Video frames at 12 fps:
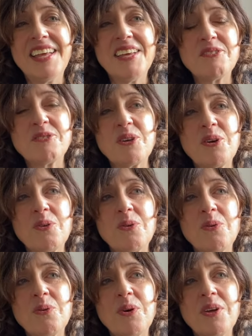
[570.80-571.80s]

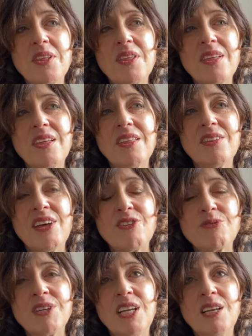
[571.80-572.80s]
So
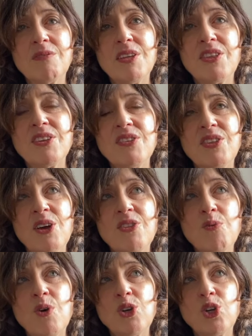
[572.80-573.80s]
that's really lovely. The
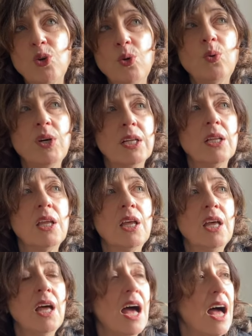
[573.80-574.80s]
other one, Cuil,
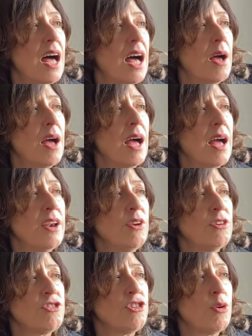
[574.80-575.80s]

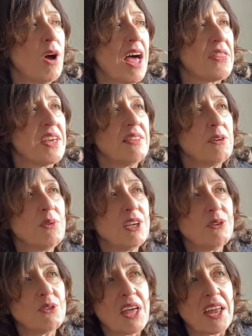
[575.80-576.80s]
not sure what, I think that we
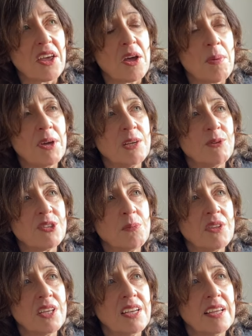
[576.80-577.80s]
looked that up and it was
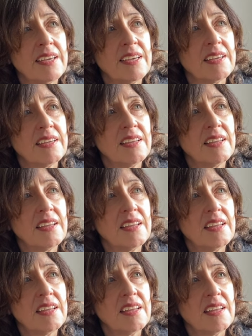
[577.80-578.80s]
something like
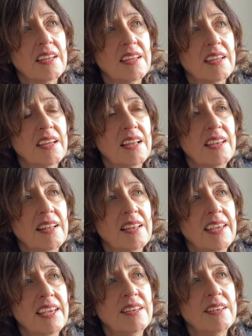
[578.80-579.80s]
a little
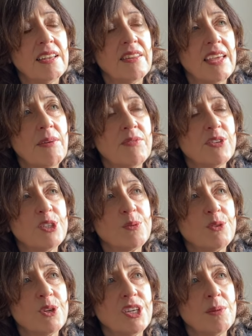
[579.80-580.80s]
hidden, the emphasis
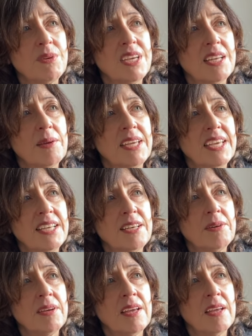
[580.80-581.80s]
was on it being a hidden